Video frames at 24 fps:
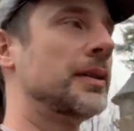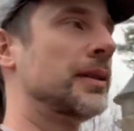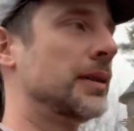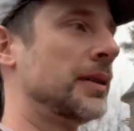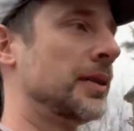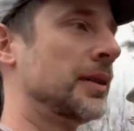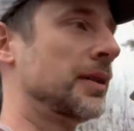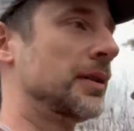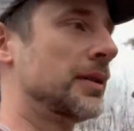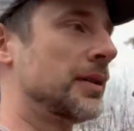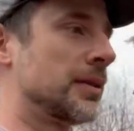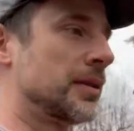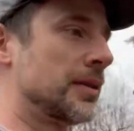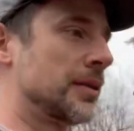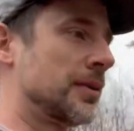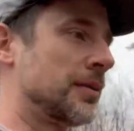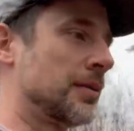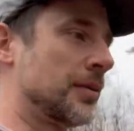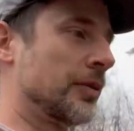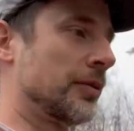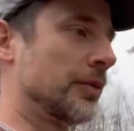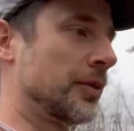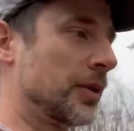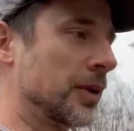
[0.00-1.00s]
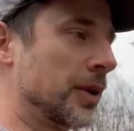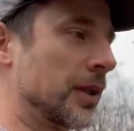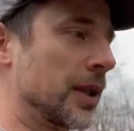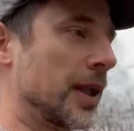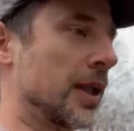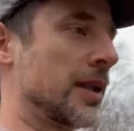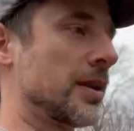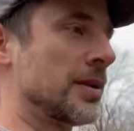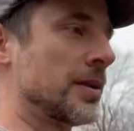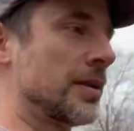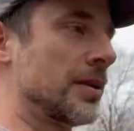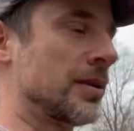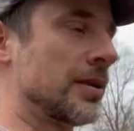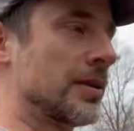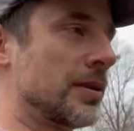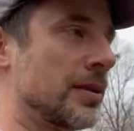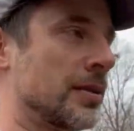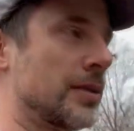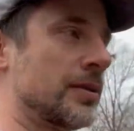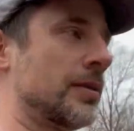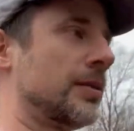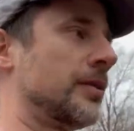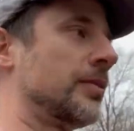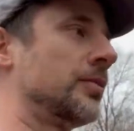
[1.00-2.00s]
its forecast is
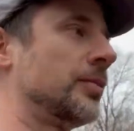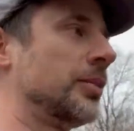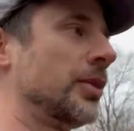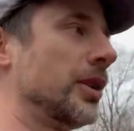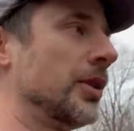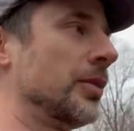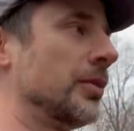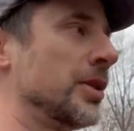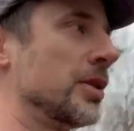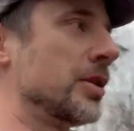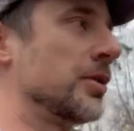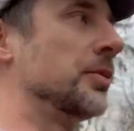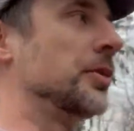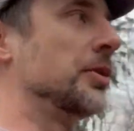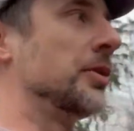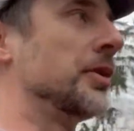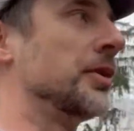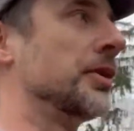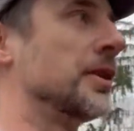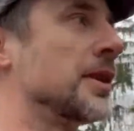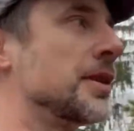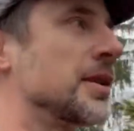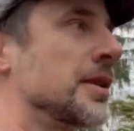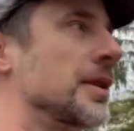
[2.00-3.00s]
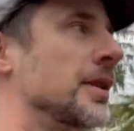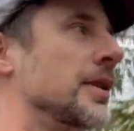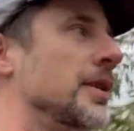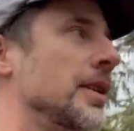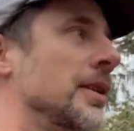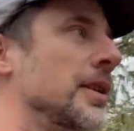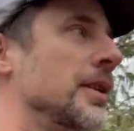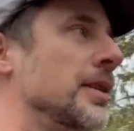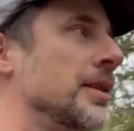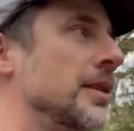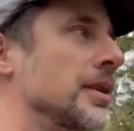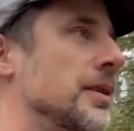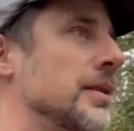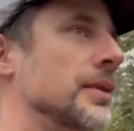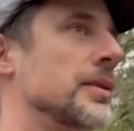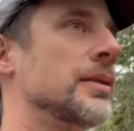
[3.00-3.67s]
pretty miserable the rest of the day, so